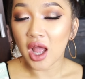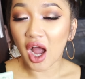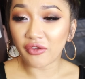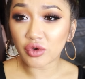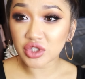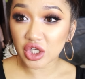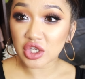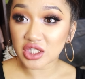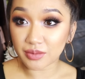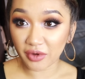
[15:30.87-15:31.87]
I've also
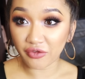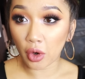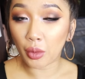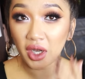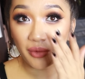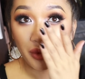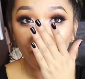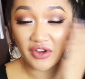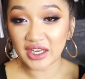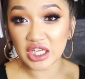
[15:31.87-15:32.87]
used it before when I
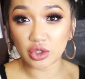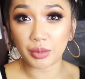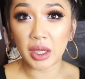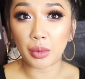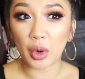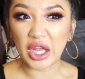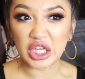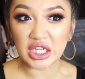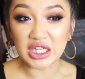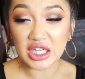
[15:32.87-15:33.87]
put foundation on people and
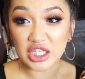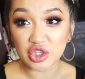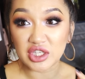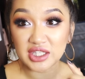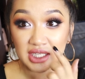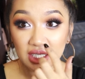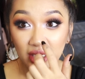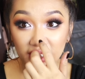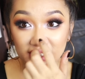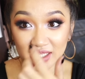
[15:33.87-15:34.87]
you can literally see
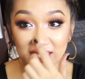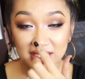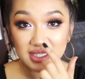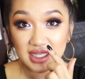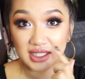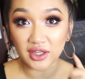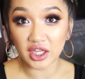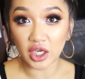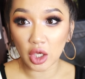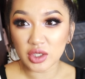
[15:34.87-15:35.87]
like the dents inside
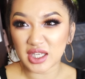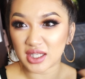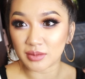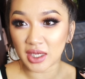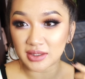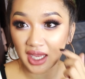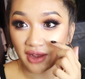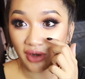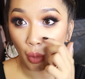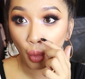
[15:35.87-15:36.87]
their nose. Like sometimes they
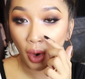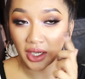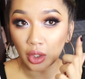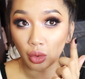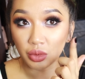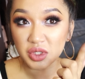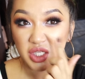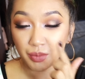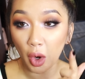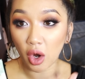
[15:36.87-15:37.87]
have like one little
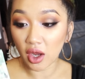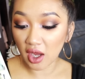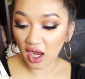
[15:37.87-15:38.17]
spot.